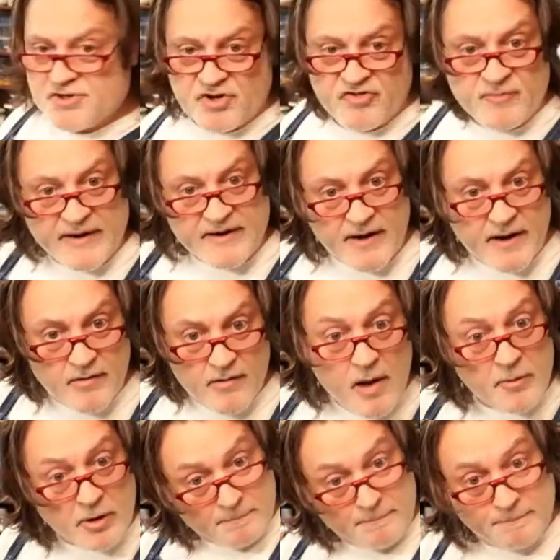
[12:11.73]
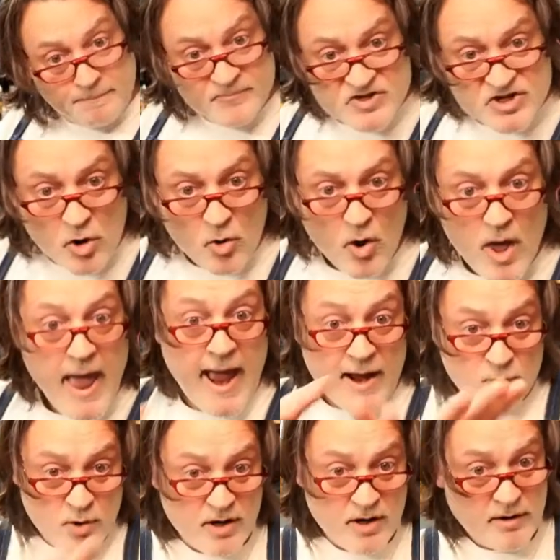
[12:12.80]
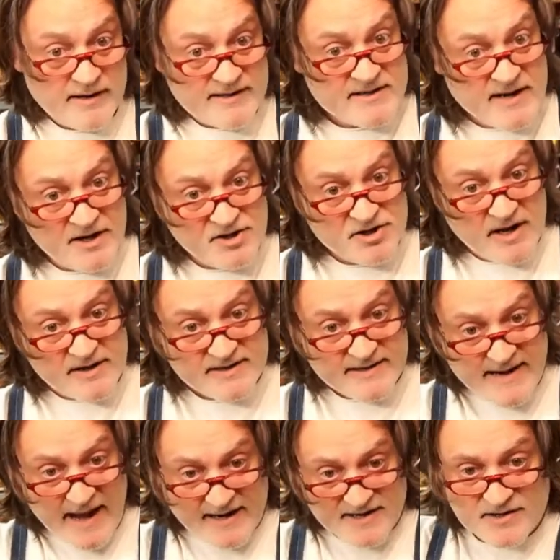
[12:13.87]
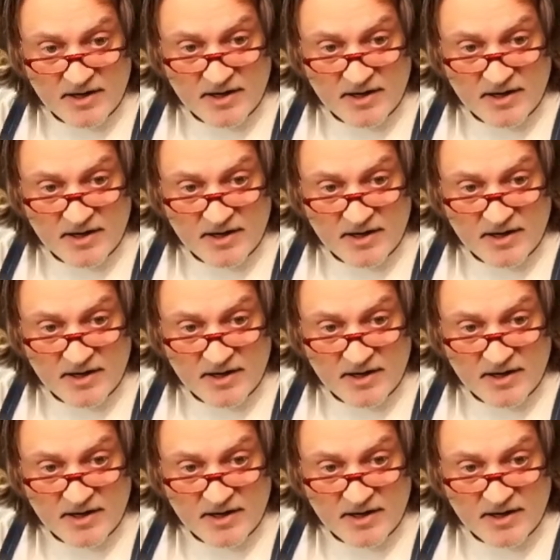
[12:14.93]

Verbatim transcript: of my diorama so and we're going to look at tight shots next